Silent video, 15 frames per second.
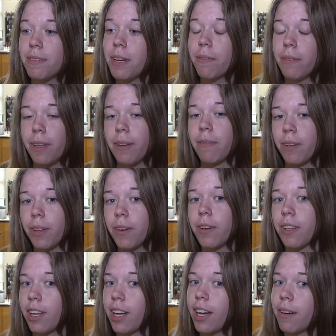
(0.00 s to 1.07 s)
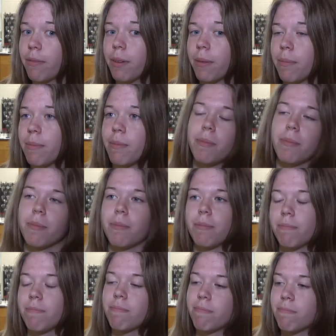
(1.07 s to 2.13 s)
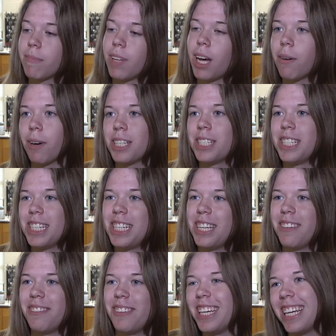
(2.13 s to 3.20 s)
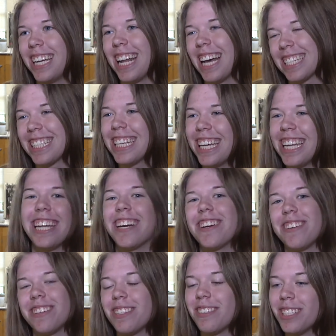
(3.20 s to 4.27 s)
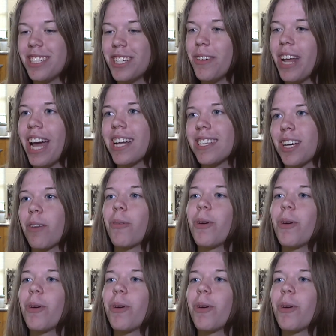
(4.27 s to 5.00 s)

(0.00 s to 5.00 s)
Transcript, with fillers: definitely learned a lot from not watching TV and actually getting here and do hands-on